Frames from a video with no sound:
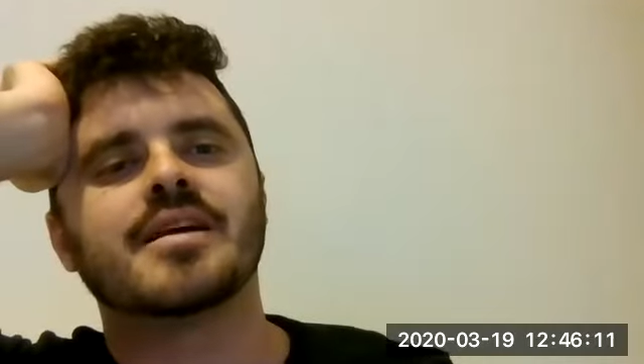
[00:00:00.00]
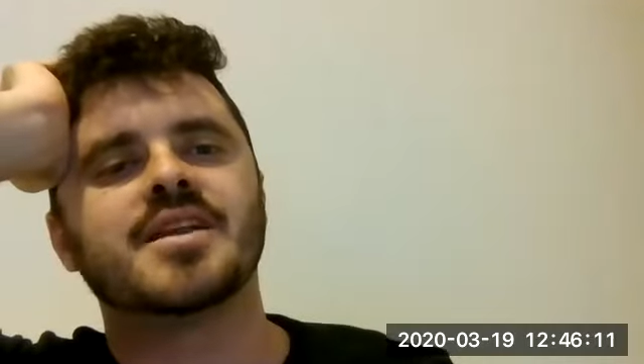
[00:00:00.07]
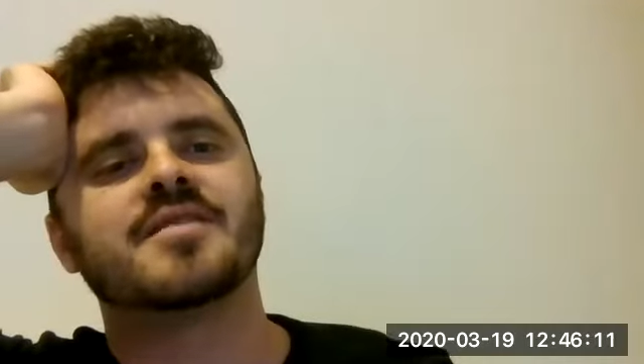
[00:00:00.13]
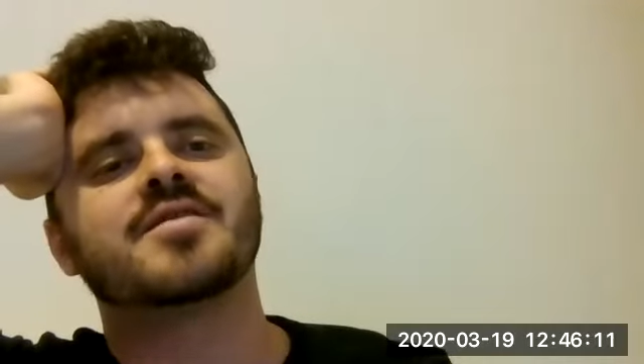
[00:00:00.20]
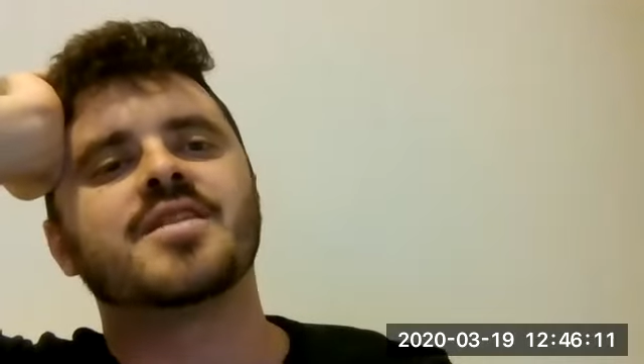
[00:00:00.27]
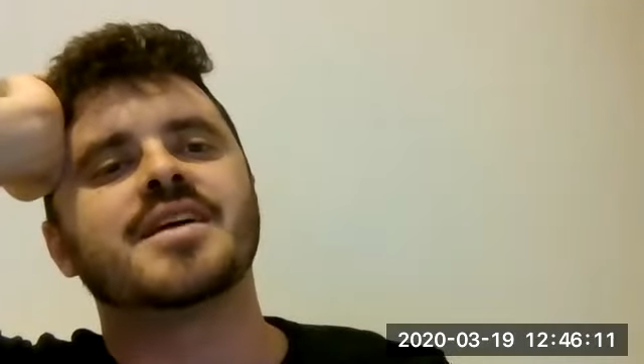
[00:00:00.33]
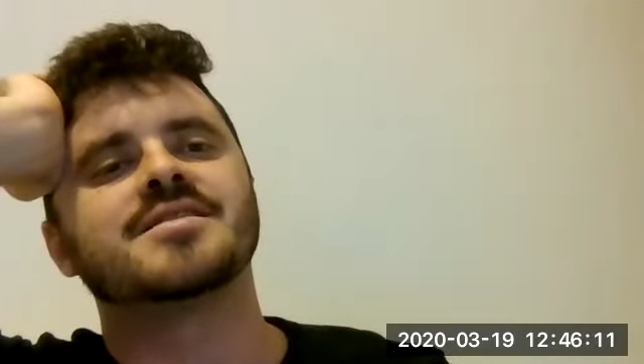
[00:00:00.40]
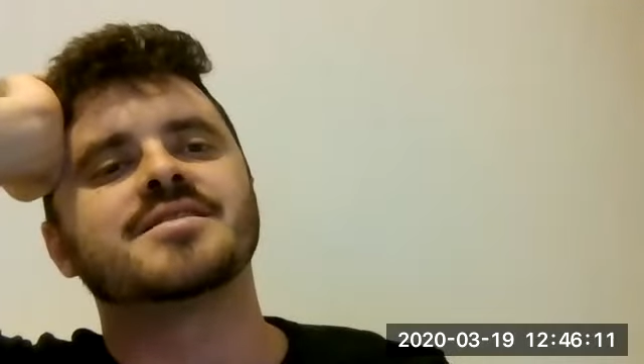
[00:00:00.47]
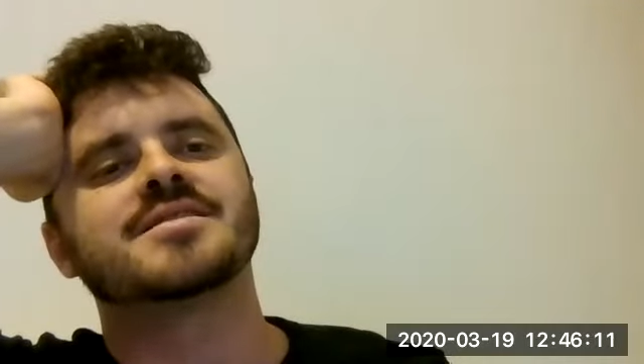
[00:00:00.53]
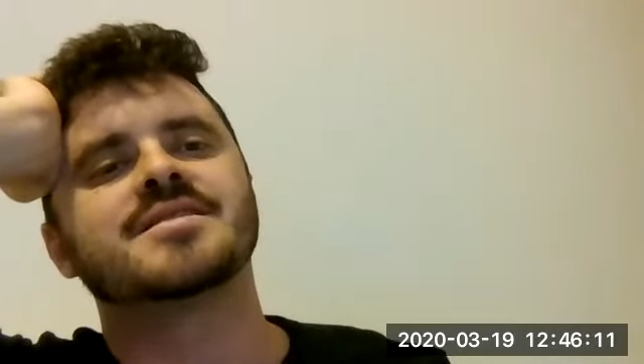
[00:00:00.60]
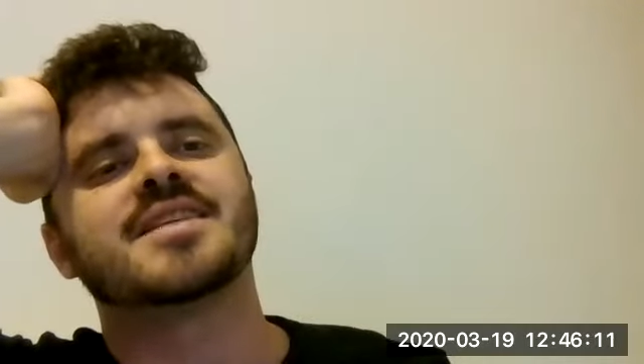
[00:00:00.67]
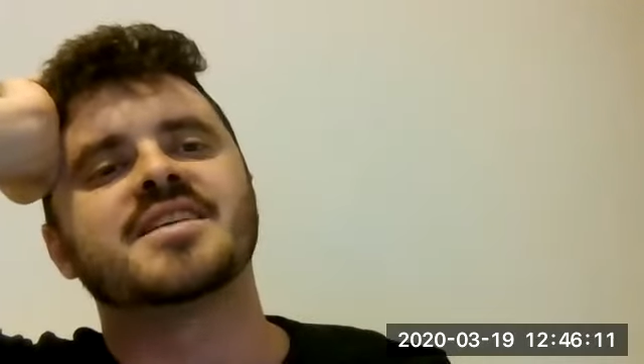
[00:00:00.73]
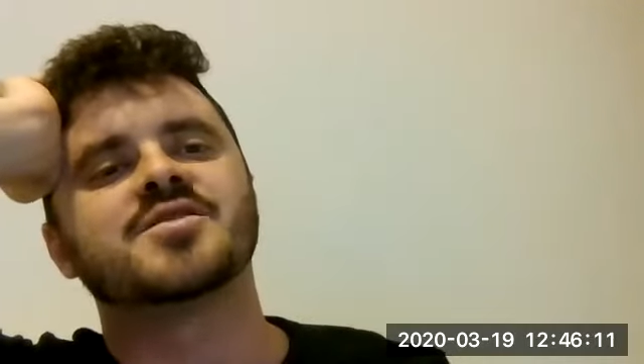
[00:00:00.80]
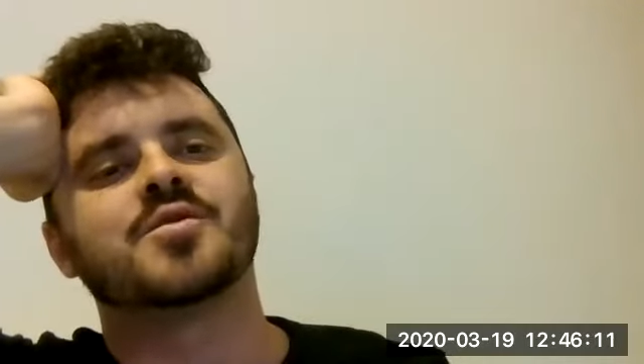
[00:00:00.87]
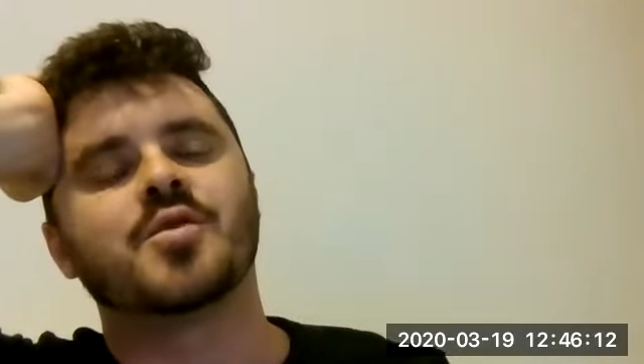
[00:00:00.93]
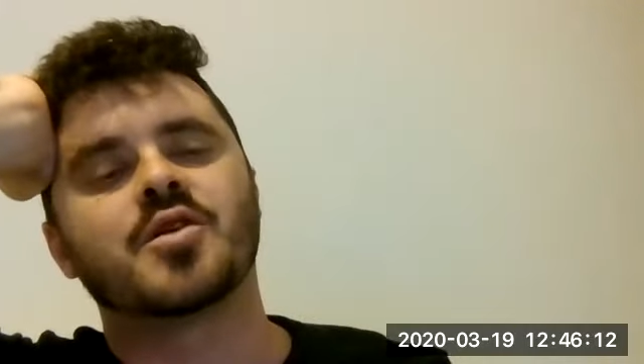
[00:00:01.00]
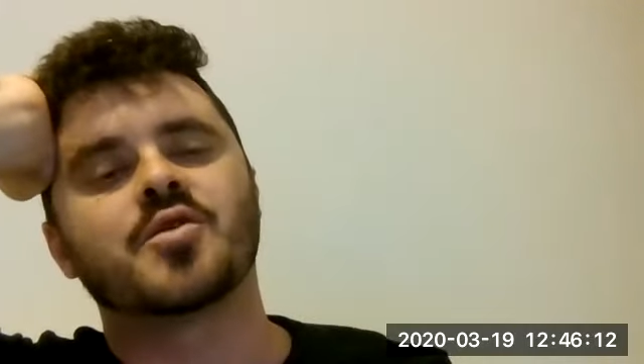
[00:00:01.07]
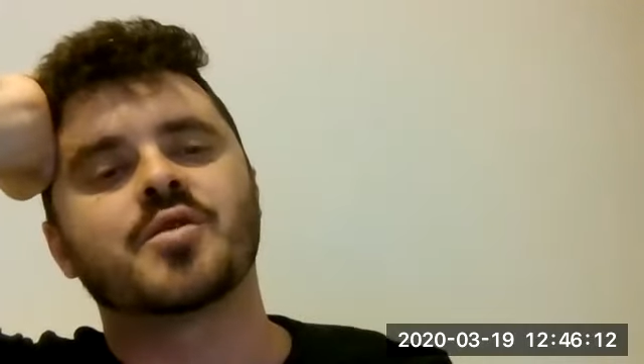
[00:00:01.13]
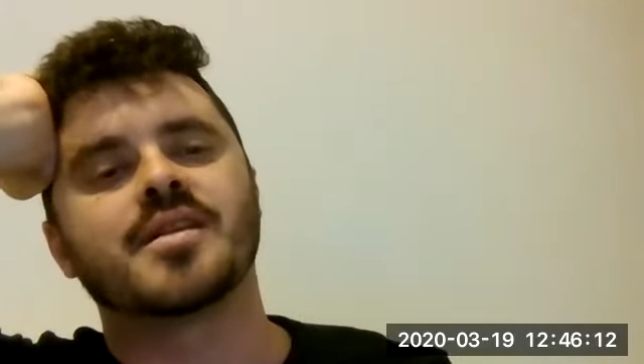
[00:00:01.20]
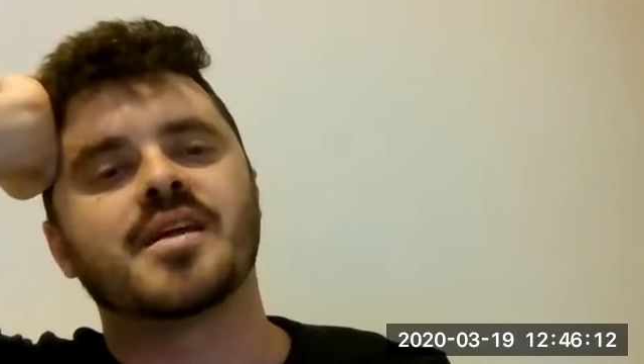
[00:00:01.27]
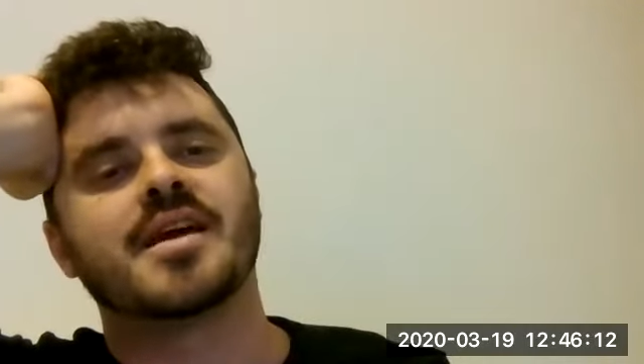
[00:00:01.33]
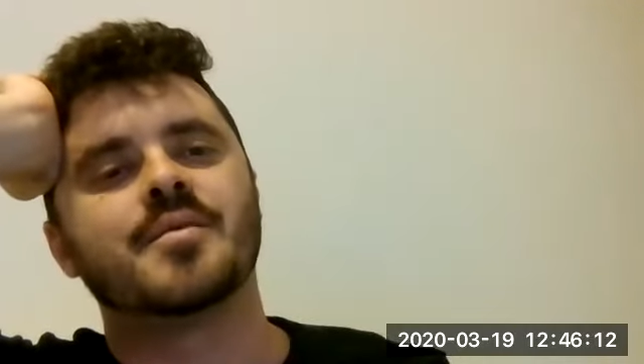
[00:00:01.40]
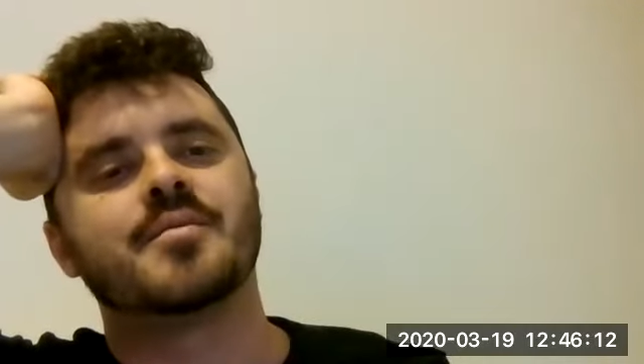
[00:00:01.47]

if they decide to work with them,